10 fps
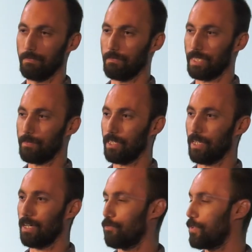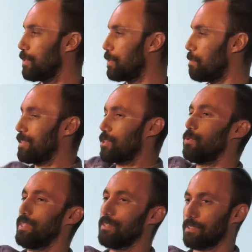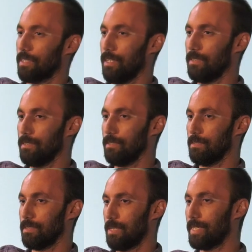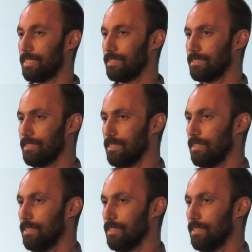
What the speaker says: for a video you made 2 years ago. Does that make sense?